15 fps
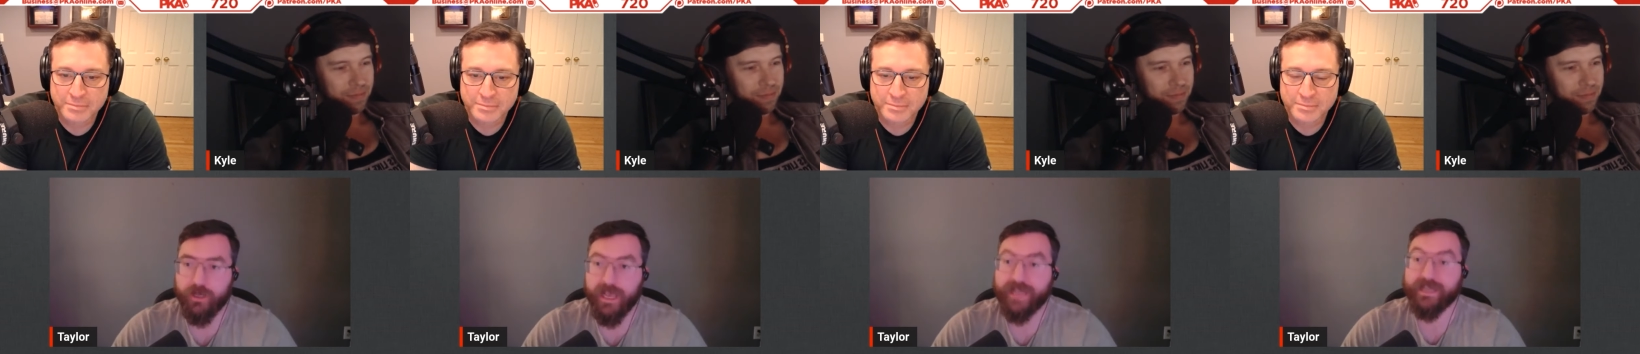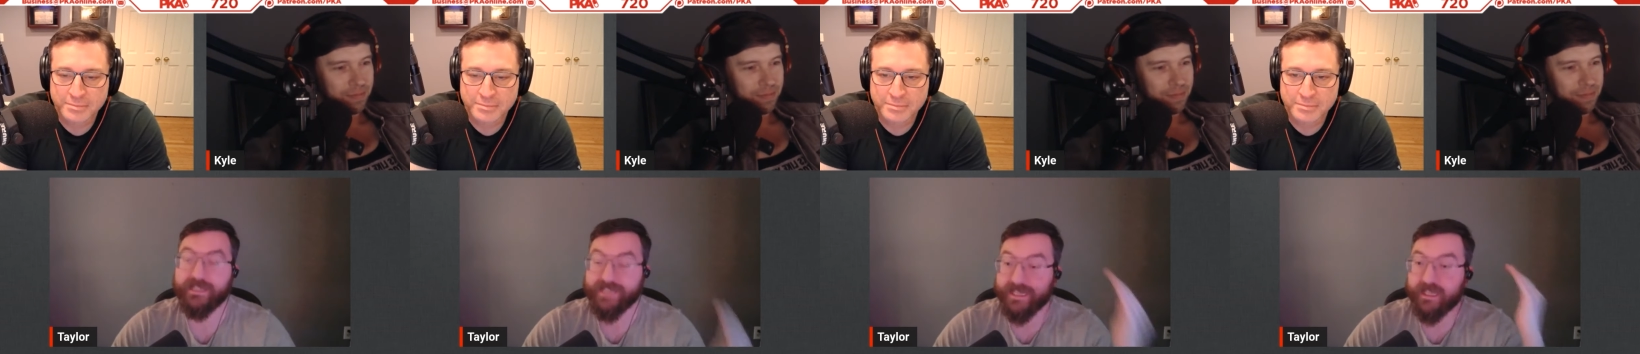Speaker 1: and
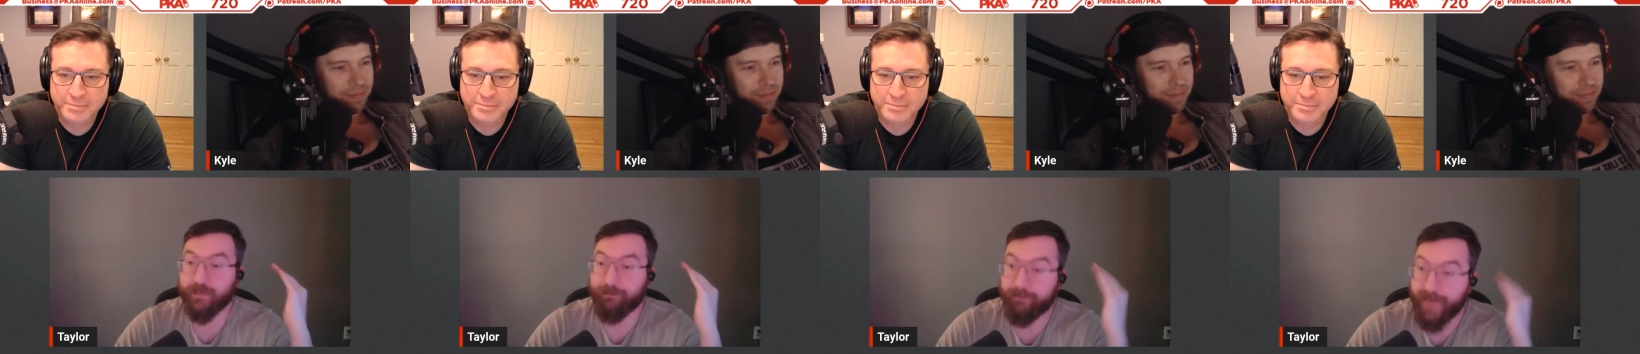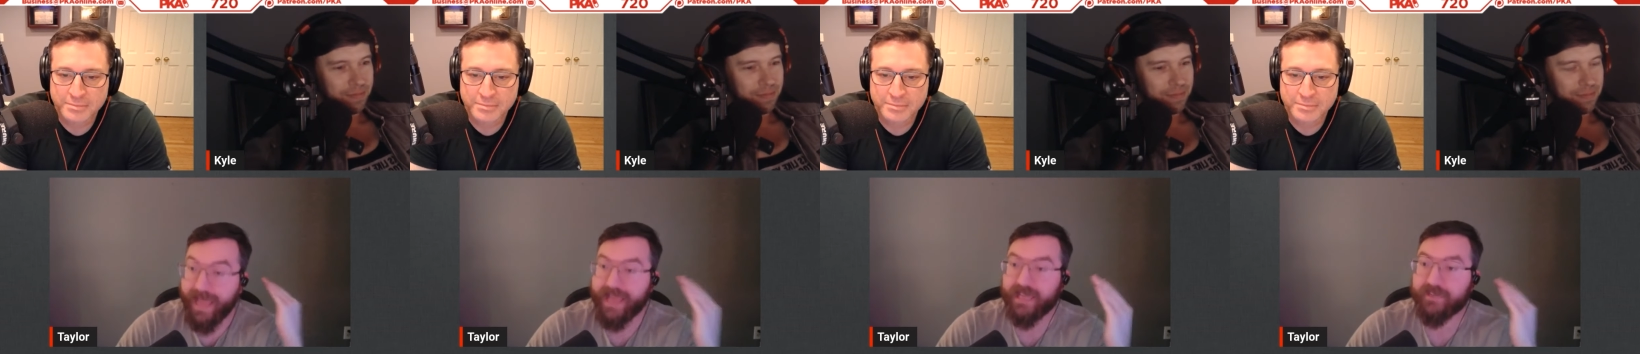it's at the
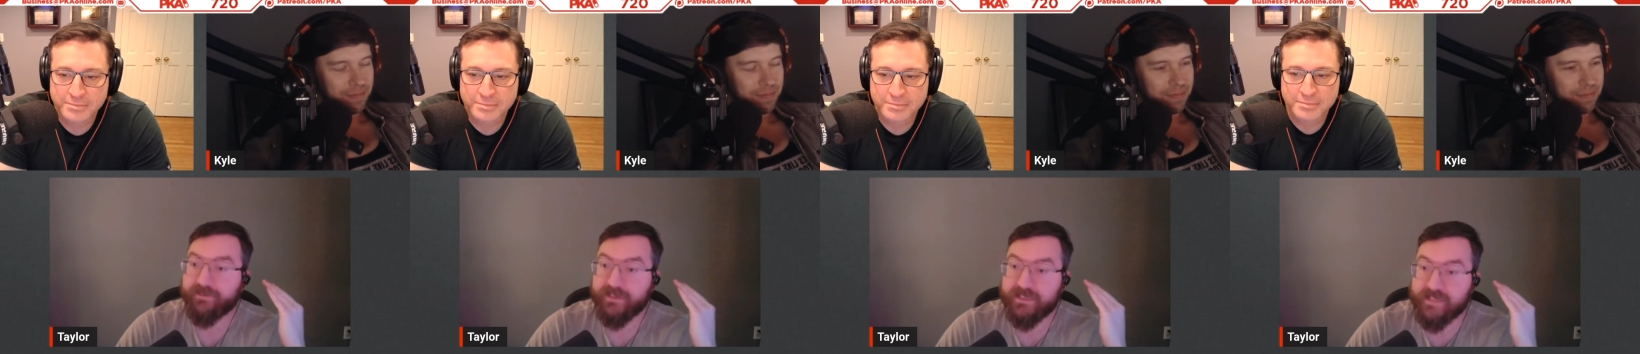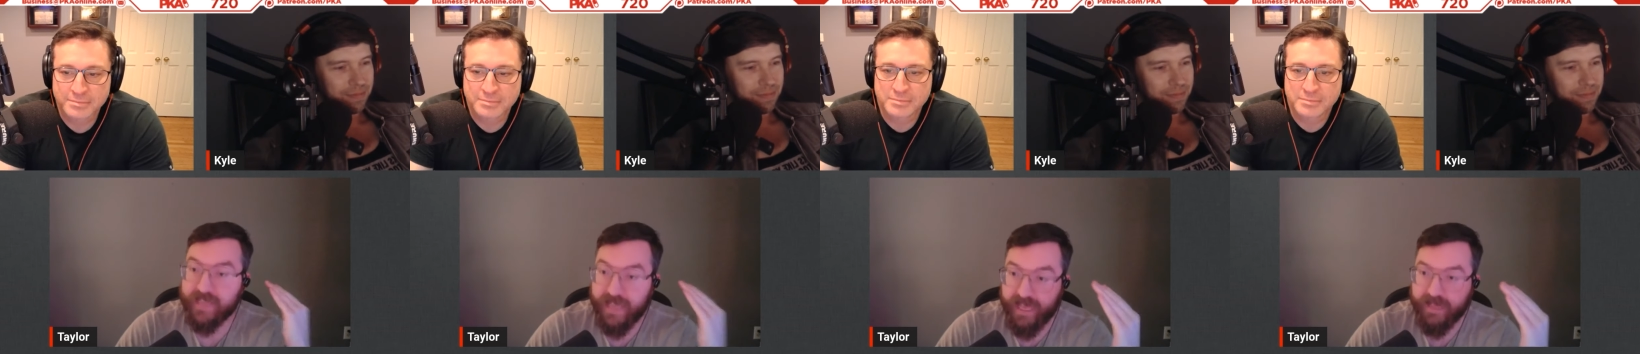back of his
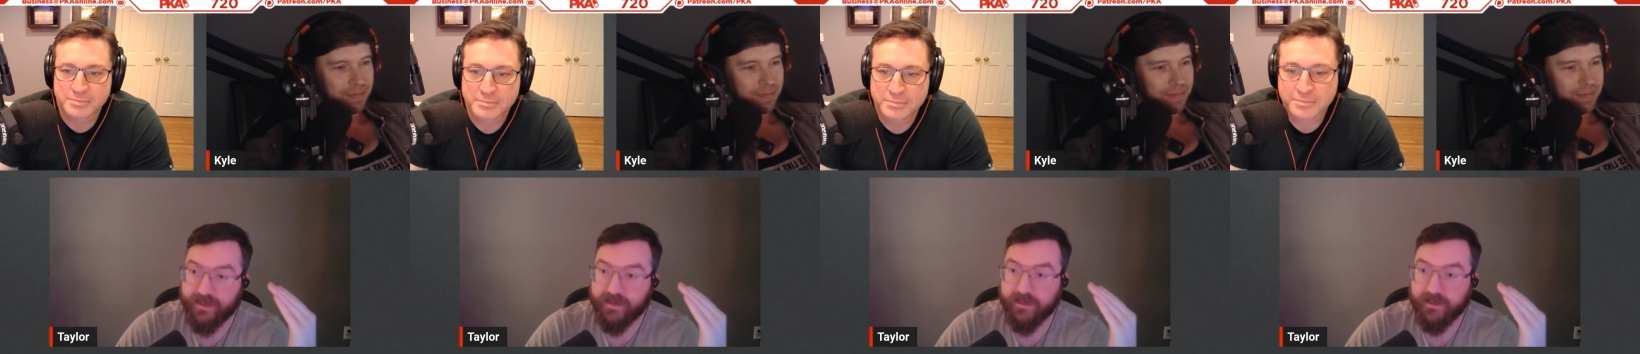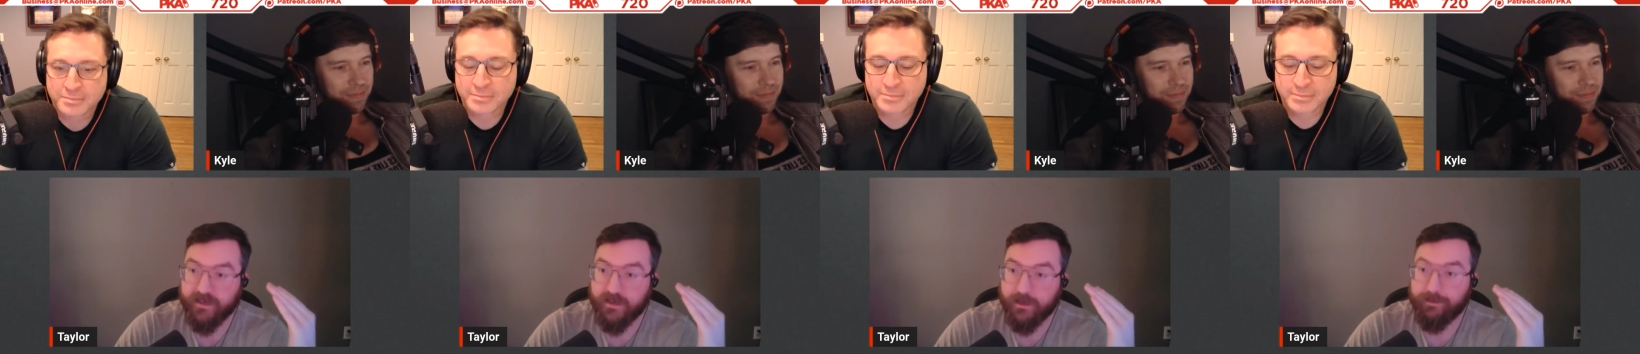head.
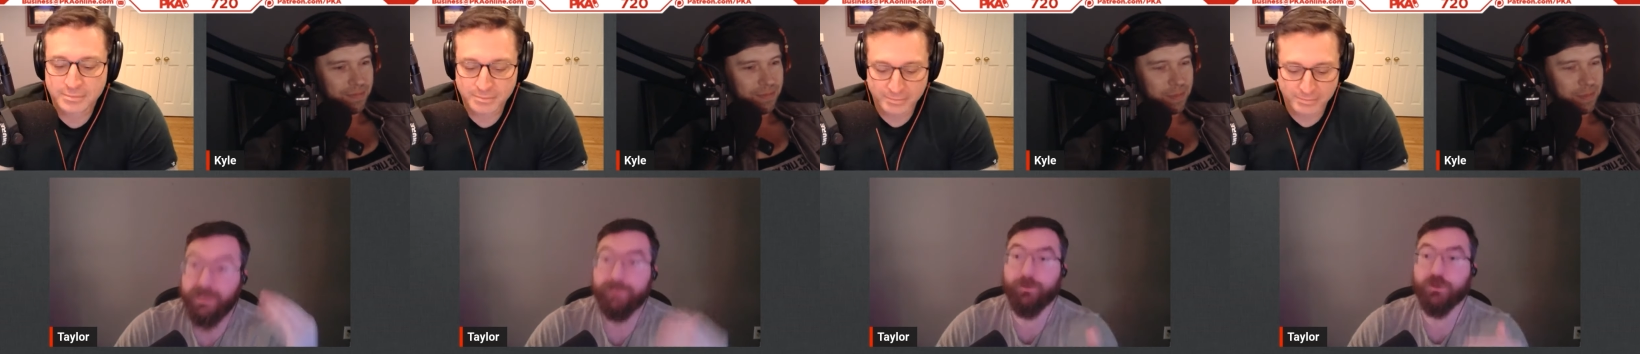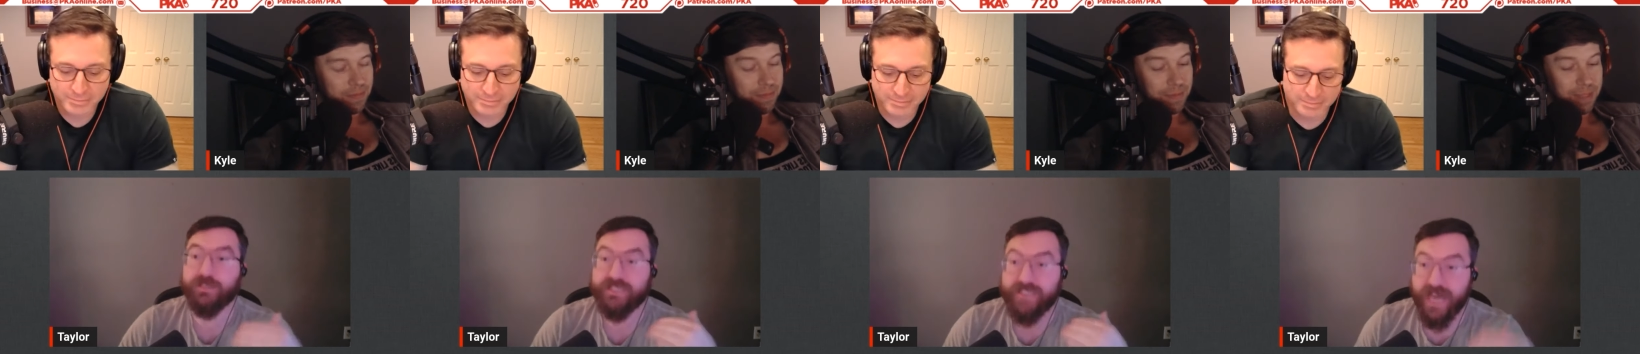People
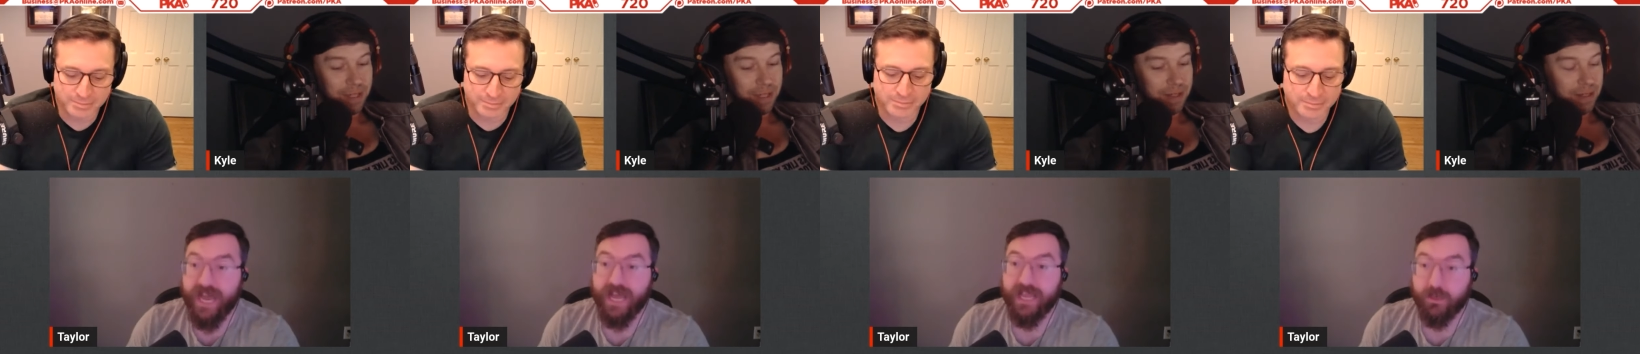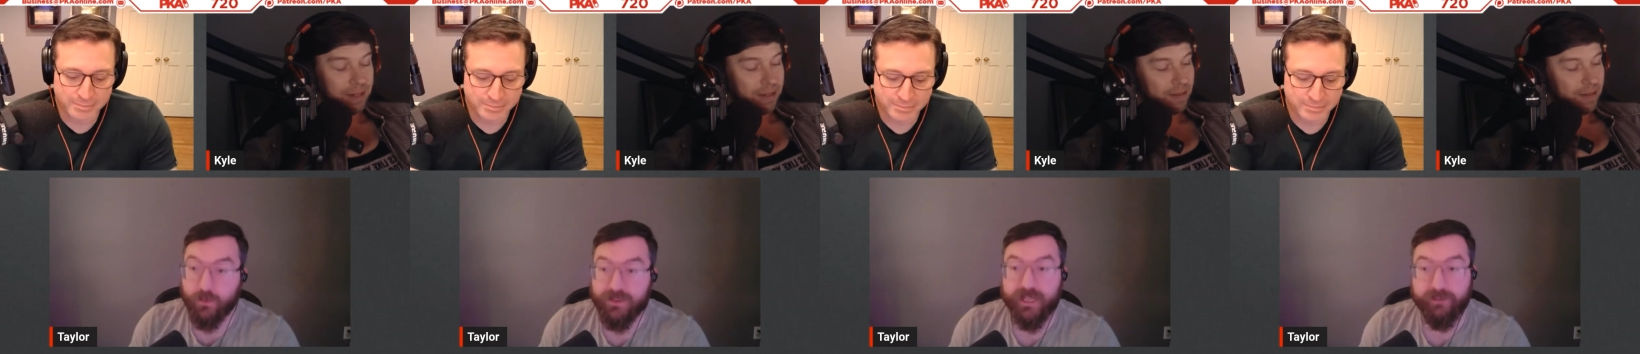die
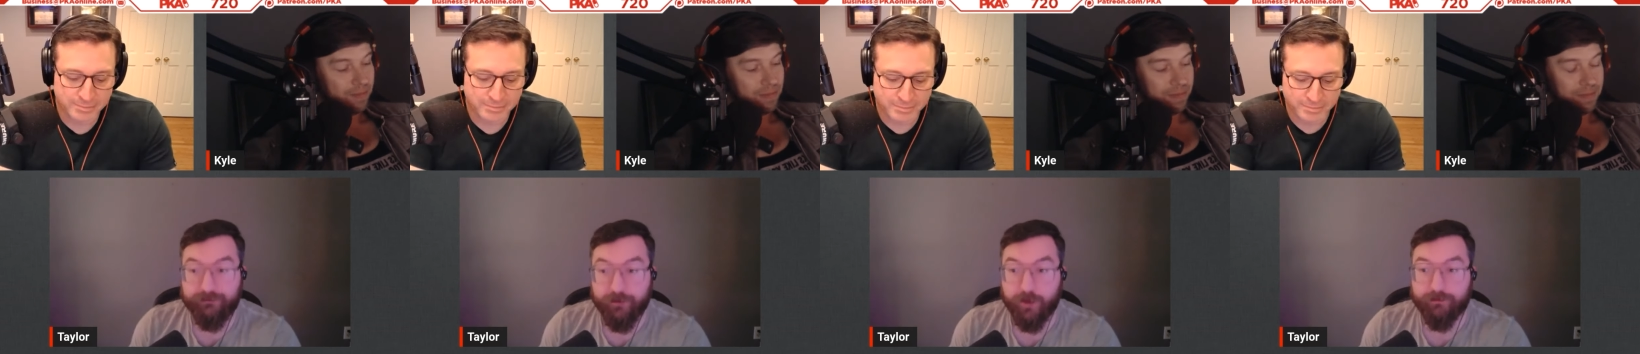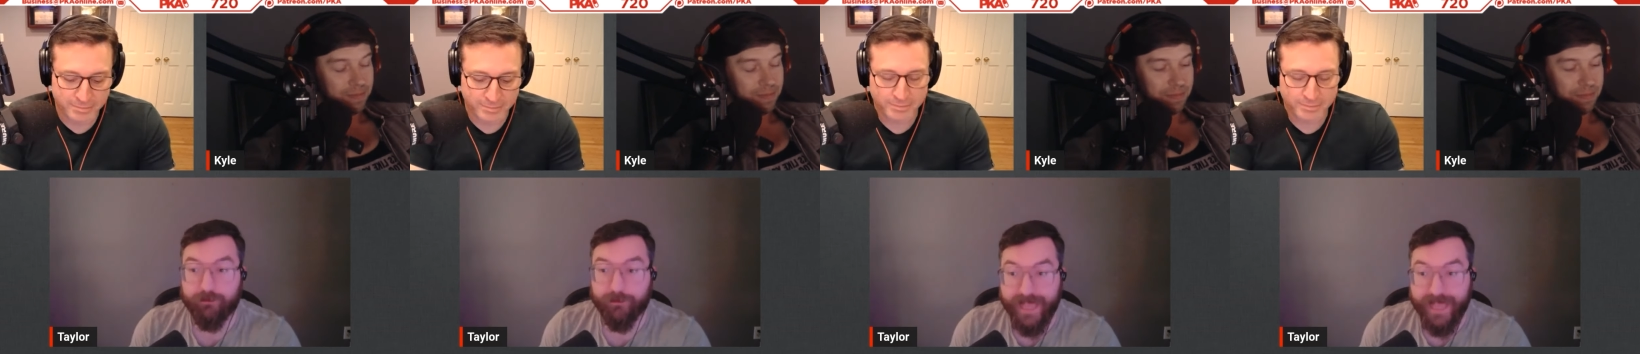when they fall from